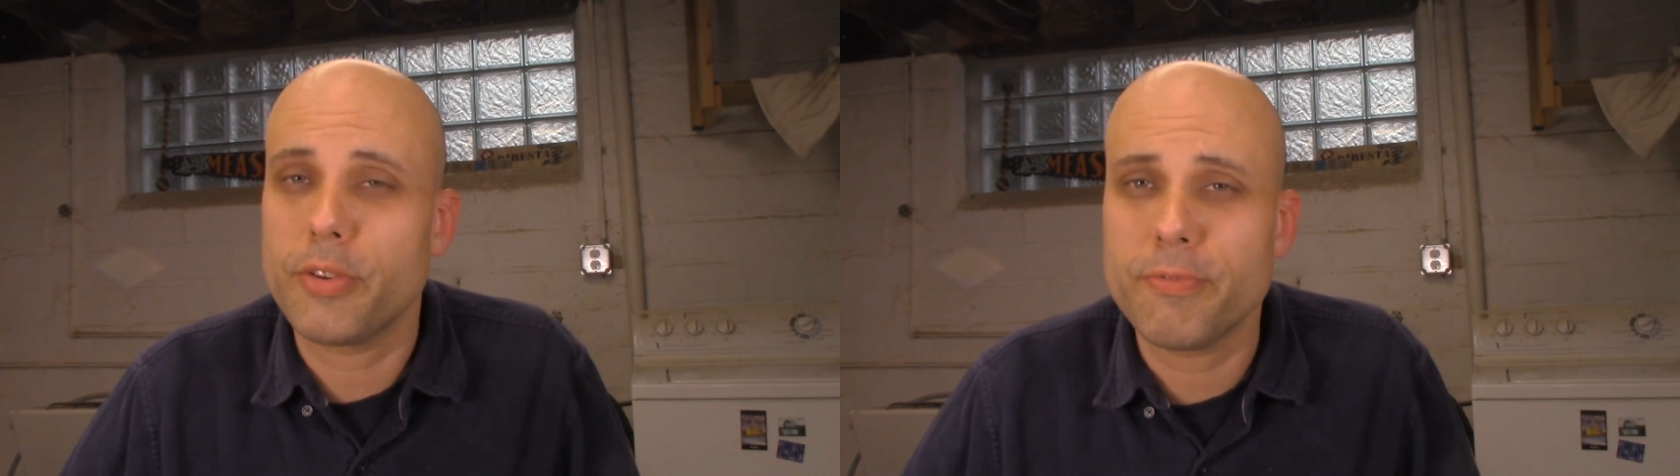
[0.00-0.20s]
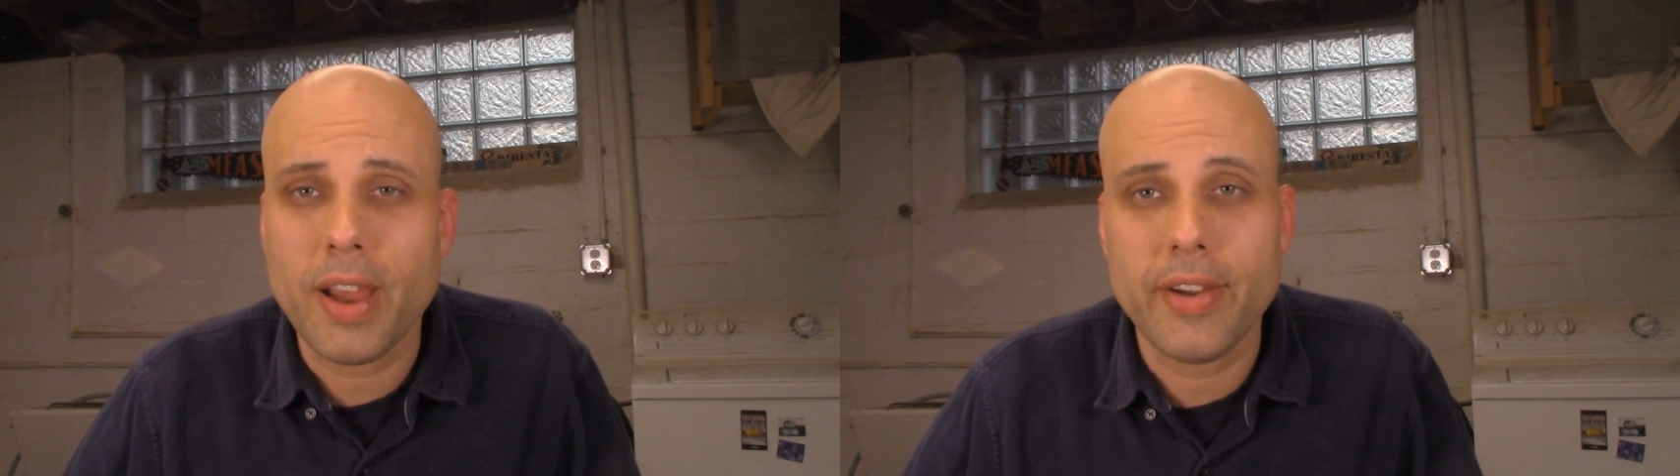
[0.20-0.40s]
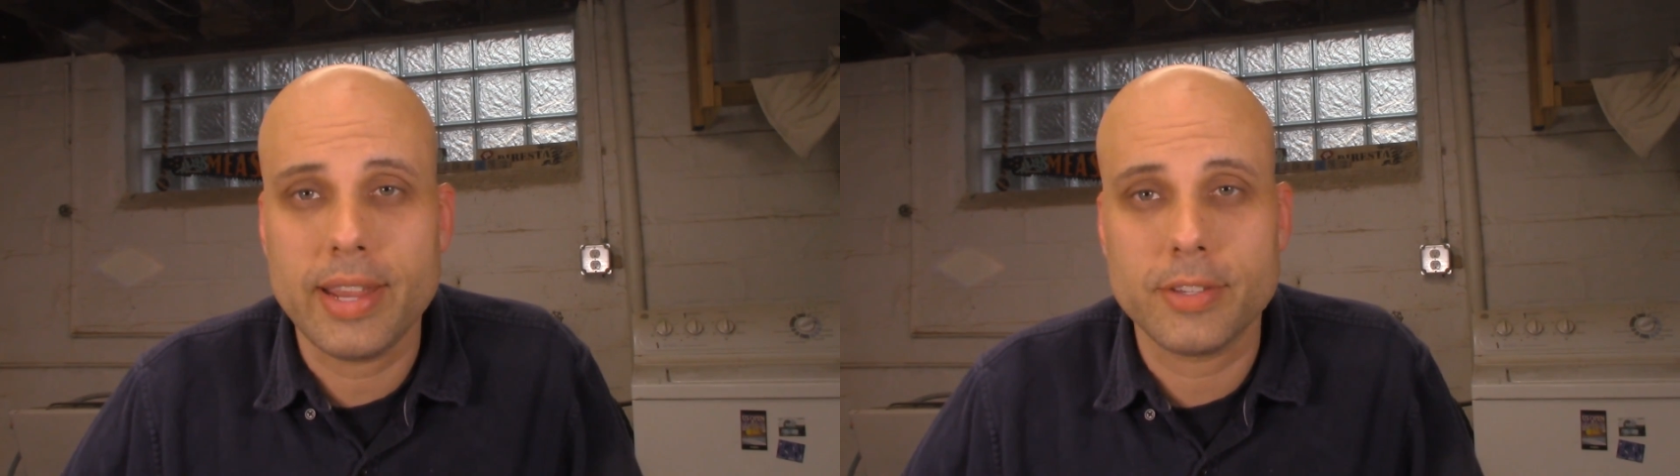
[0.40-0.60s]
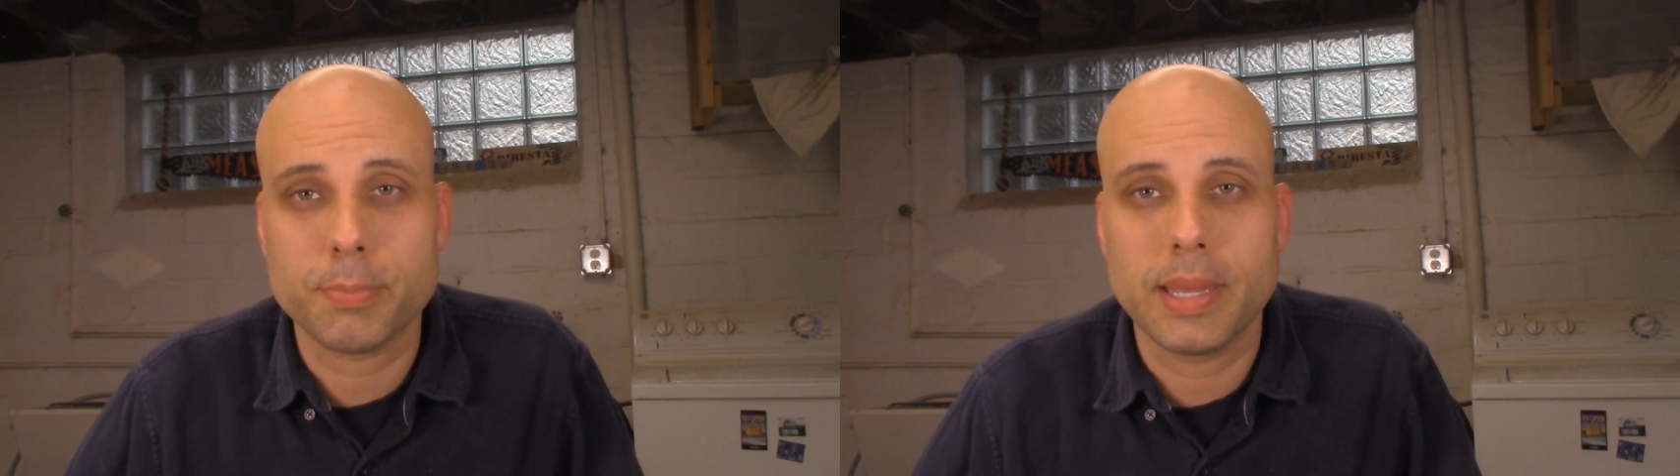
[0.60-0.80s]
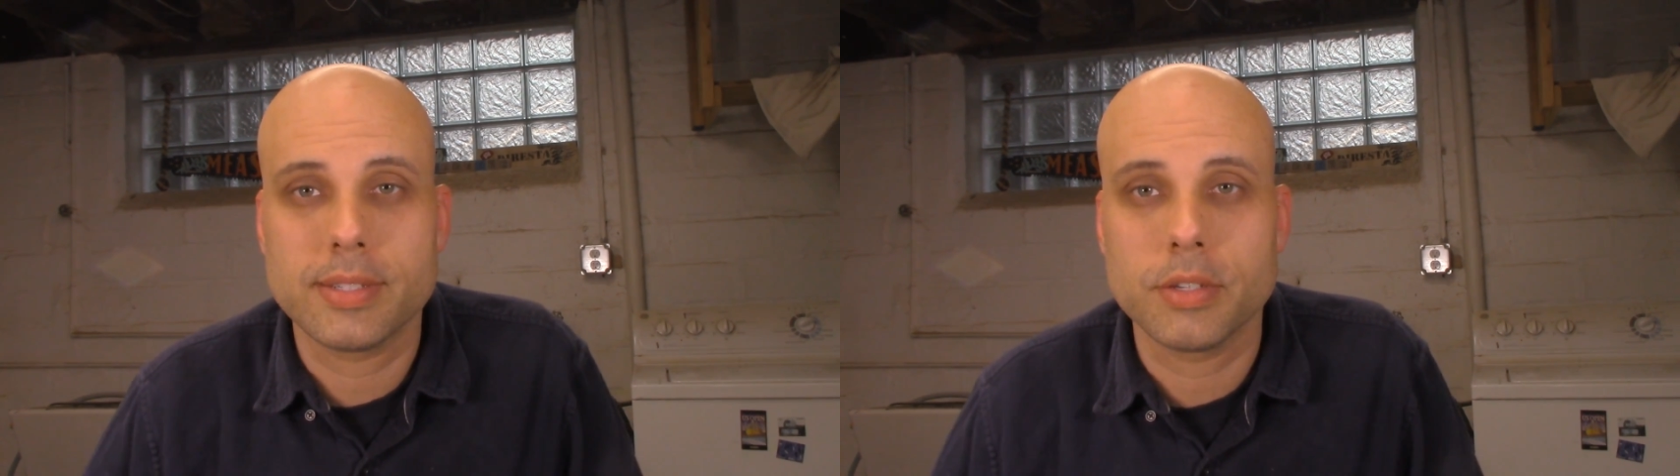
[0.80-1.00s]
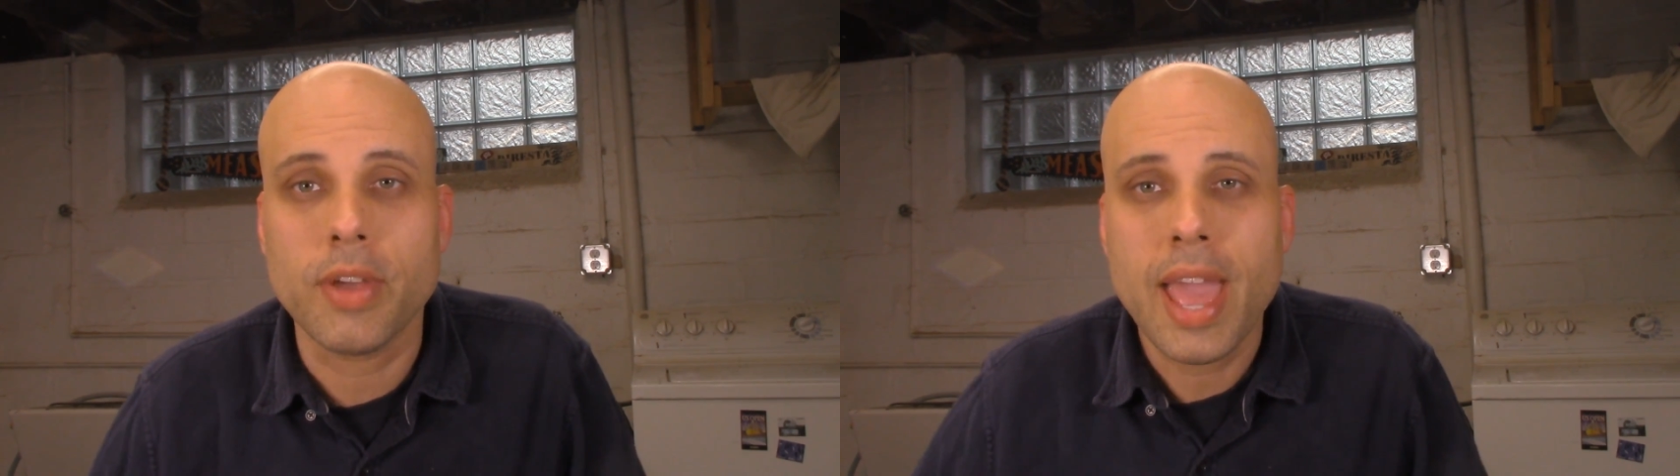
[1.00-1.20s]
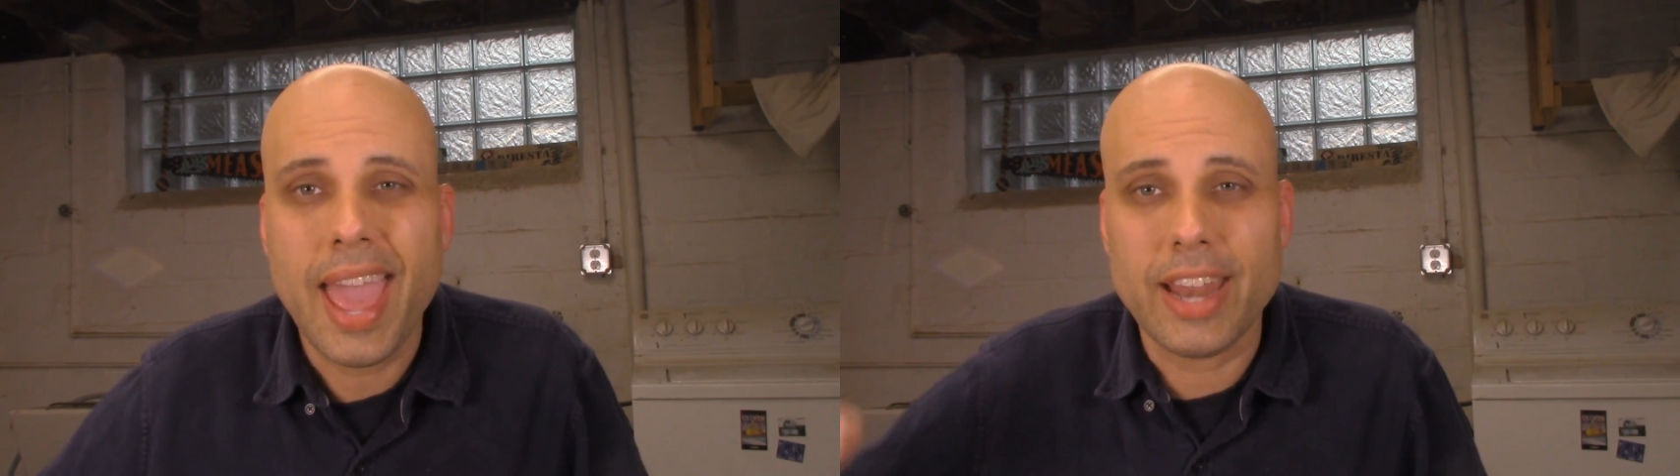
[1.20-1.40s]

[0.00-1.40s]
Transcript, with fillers: they're very inexpensive,